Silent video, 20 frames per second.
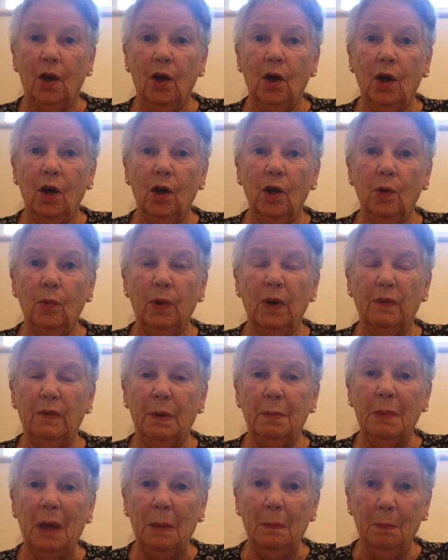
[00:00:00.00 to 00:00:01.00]
who we
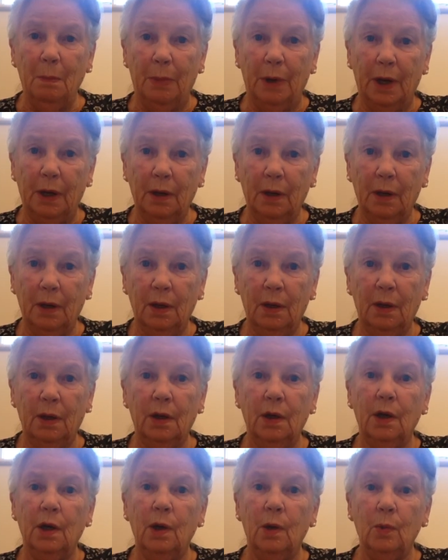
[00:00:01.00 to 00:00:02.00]
remember
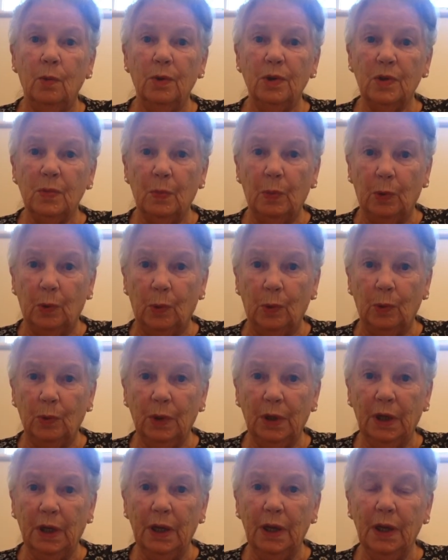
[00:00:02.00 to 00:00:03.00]
was
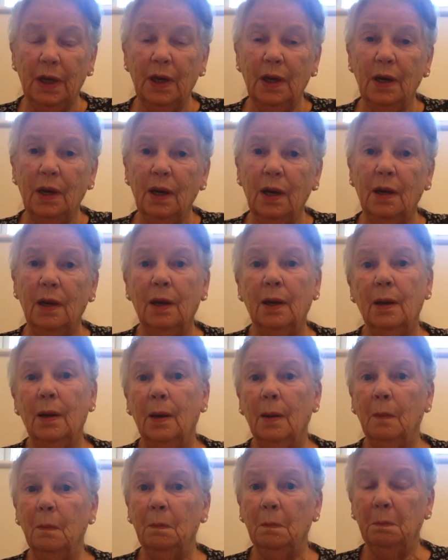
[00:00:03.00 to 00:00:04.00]
born in
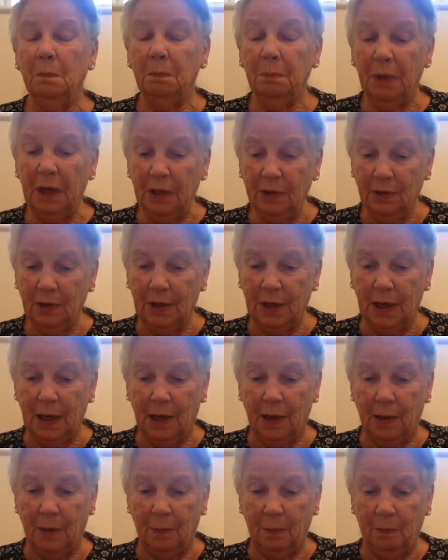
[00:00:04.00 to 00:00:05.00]

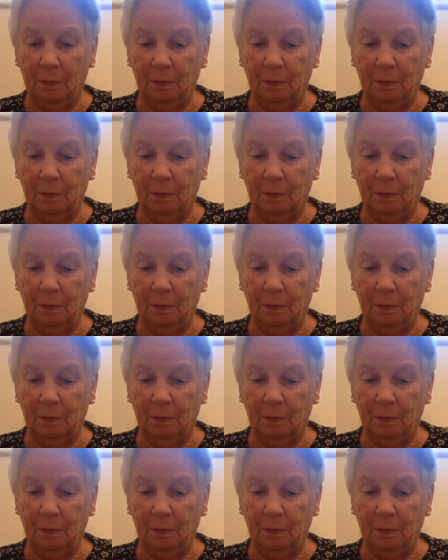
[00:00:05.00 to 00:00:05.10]
Bethlehem.